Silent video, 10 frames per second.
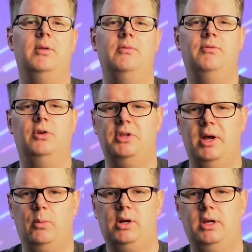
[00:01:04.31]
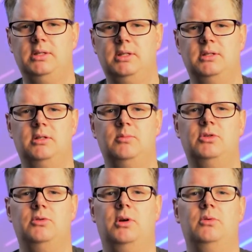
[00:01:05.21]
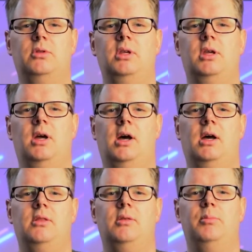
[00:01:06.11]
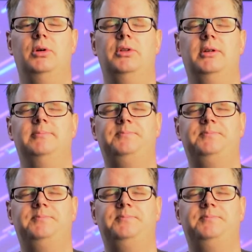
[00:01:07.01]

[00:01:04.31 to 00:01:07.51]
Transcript: full networking systems throughout the building,